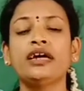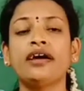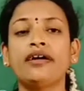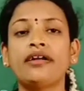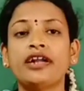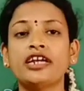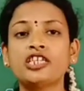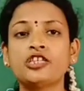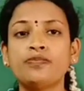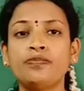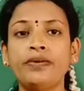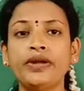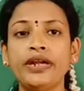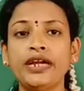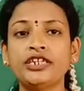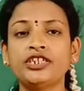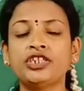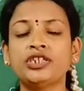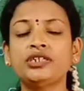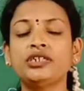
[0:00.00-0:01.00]

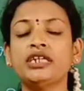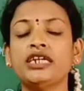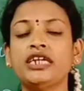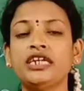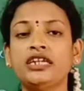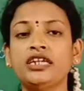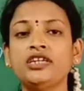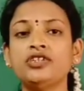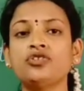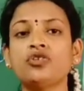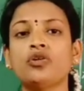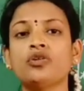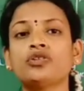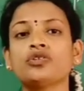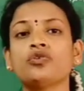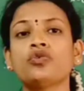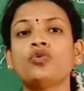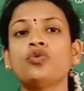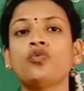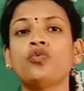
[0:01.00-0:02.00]
Respiration, it is
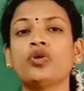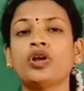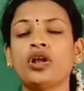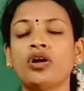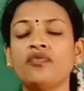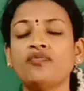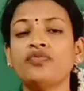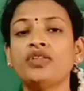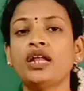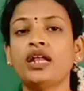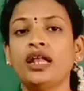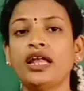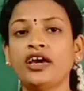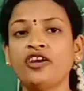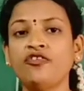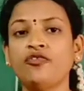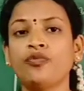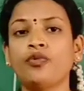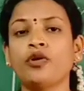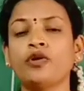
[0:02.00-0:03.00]
also one of the
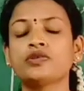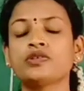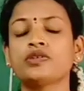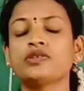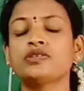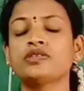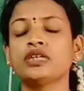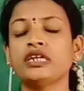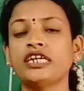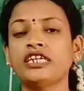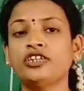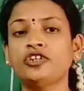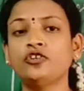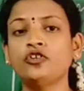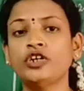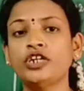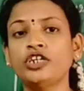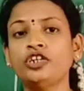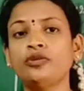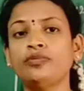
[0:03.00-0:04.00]
life process. It is
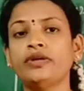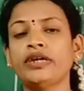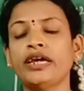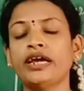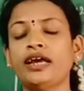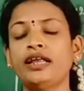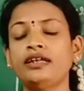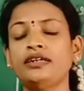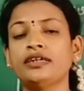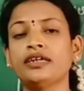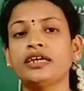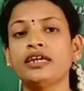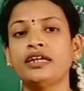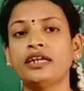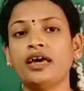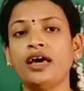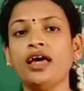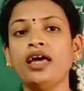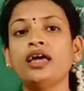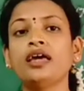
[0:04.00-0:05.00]
going to be held in
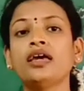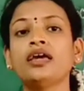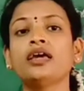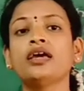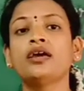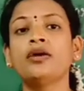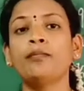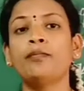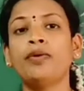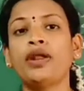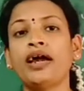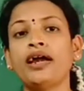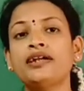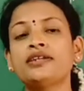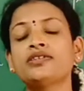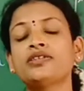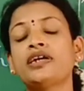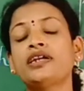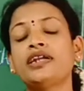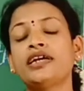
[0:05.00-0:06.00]
the
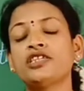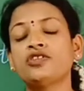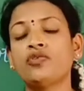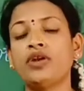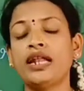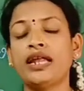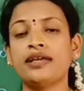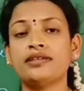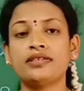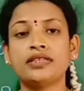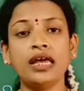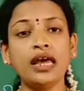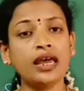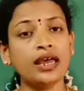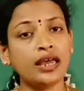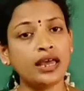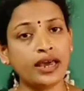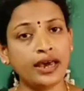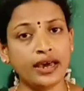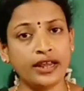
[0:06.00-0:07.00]
plants and as well as the
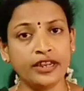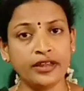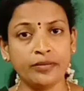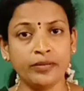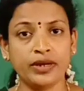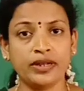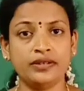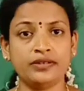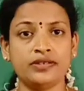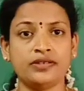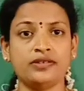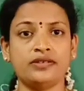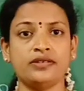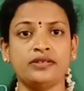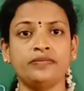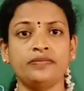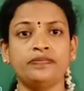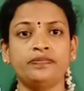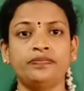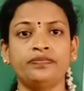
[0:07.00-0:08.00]

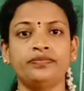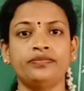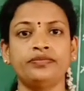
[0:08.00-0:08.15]
animals.